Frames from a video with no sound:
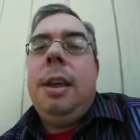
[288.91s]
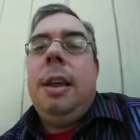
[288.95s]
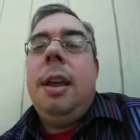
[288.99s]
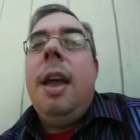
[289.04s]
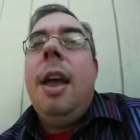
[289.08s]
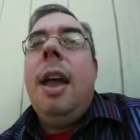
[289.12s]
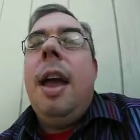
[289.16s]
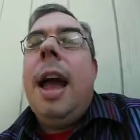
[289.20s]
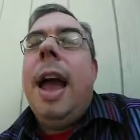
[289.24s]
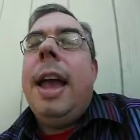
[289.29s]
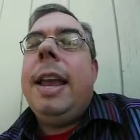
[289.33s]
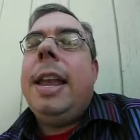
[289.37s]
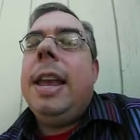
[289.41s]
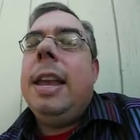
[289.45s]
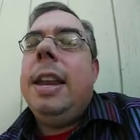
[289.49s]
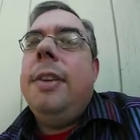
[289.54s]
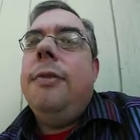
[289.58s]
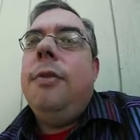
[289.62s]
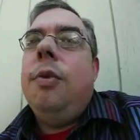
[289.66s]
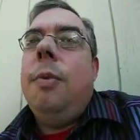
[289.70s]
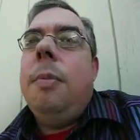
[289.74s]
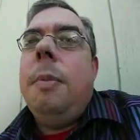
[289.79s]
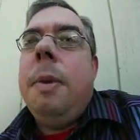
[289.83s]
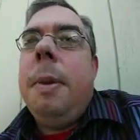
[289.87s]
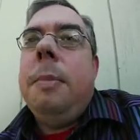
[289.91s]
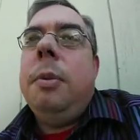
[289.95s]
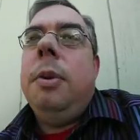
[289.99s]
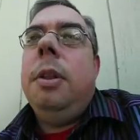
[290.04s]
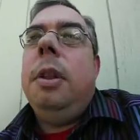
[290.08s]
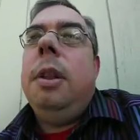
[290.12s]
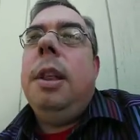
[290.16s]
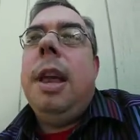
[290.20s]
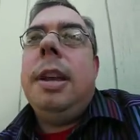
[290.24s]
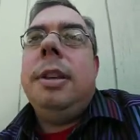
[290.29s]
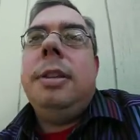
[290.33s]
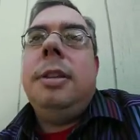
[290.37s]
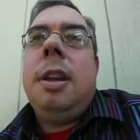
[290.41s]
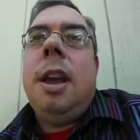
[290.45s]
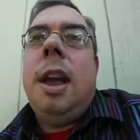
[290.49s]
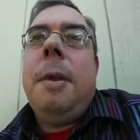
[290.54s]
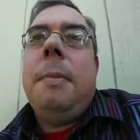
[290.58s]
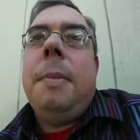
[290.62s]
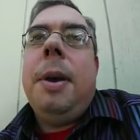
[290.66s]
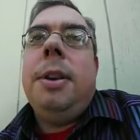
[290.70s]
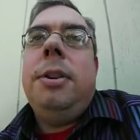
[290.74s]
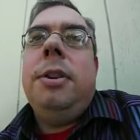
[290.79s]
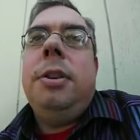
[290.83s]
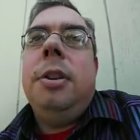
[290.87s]
I can't even remember the last
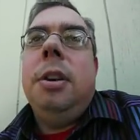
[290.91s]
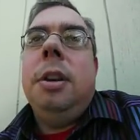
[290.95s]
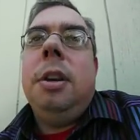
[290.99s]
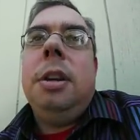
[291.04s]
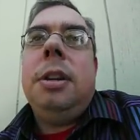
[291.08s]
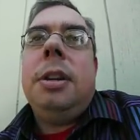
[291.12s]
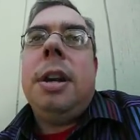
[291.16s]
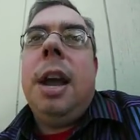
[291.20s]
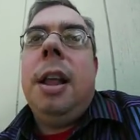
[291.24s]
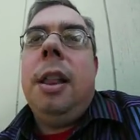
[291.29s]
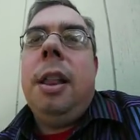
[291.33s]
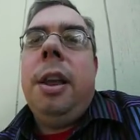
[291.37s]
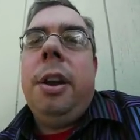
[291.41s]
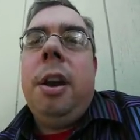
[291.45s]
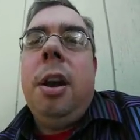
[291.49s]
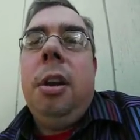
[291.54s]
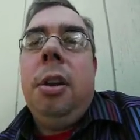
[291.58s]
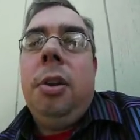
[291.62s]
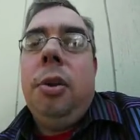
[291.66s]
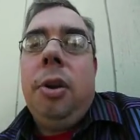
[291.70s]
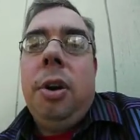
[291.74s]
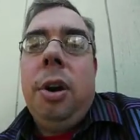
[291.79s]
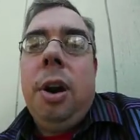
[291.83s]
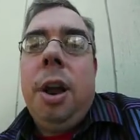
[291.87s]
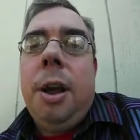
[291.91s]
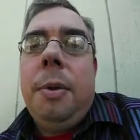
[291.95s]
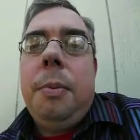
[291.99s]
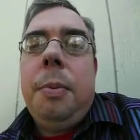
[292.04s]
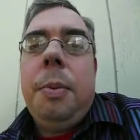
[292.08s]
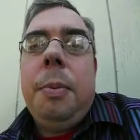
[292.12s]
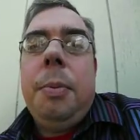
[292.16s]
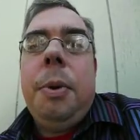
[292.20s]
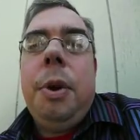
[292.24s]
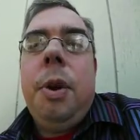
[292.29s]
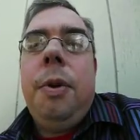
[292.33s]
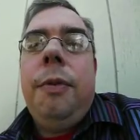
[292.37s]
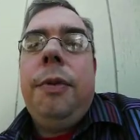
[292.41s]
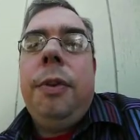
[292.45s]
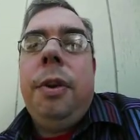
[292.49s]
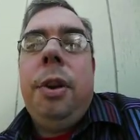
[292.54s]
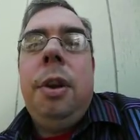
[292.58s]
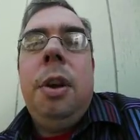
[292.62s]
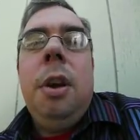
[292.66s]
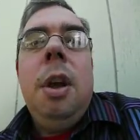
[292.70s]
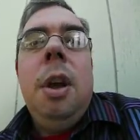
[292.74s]
time I took a Tylenol or an ibuprofen